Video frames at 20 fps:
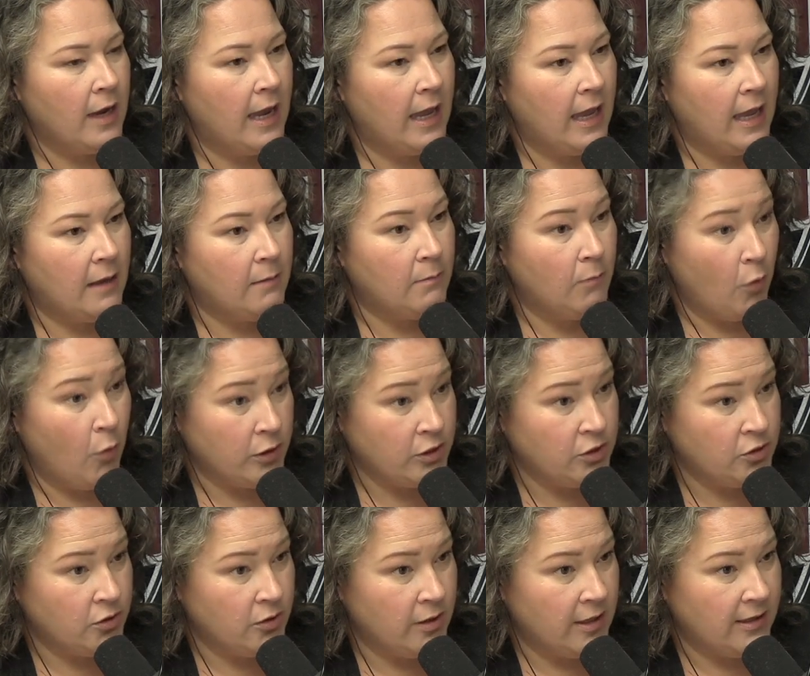and
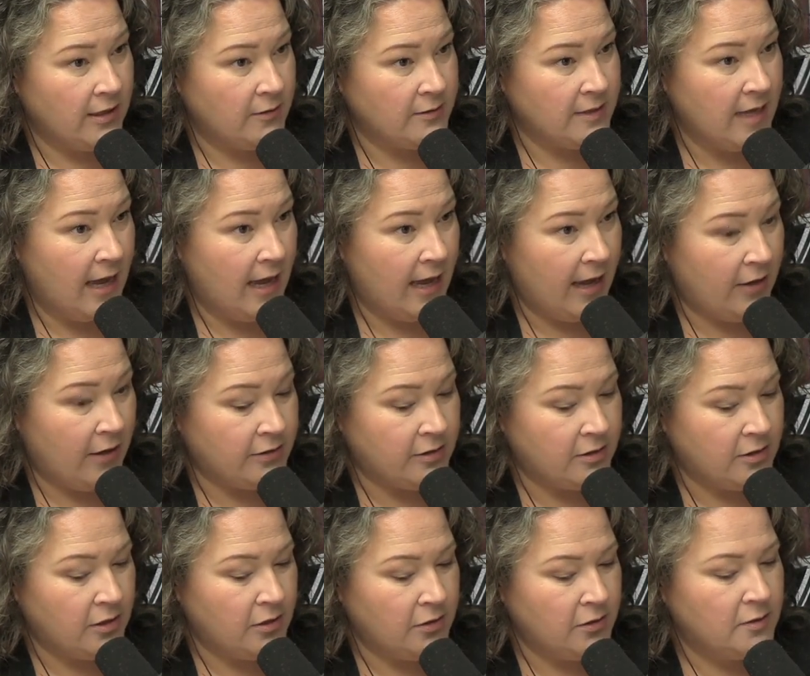moisture at those high
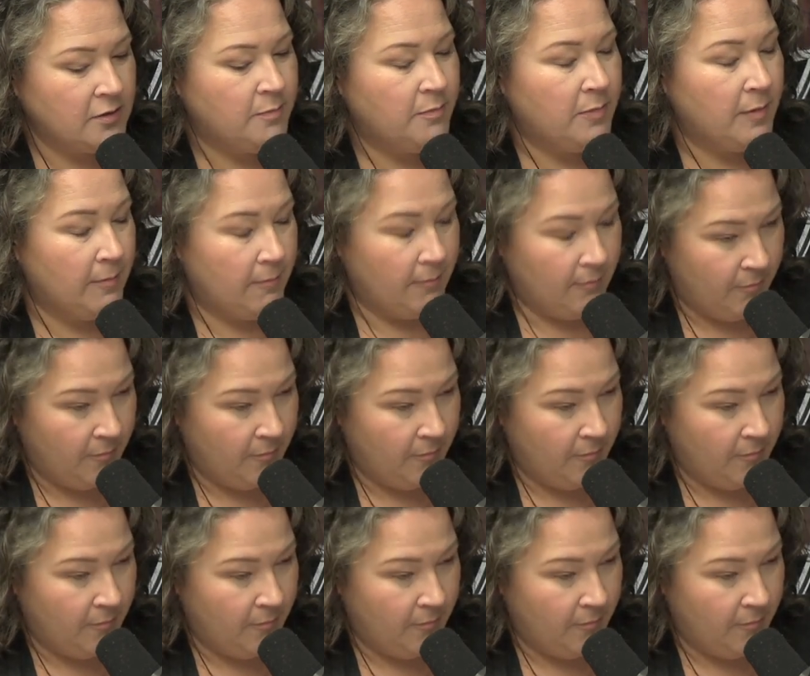altitudes, but